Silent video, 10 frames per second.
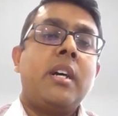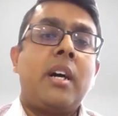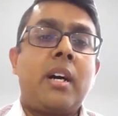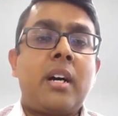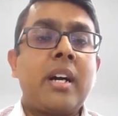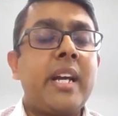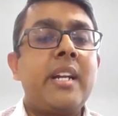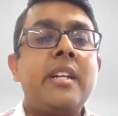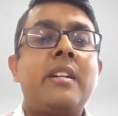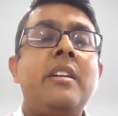
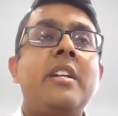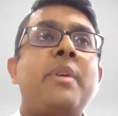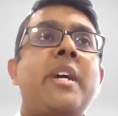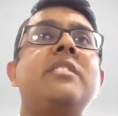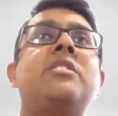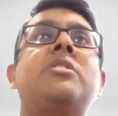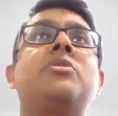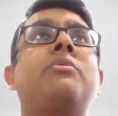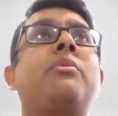Again, it depends.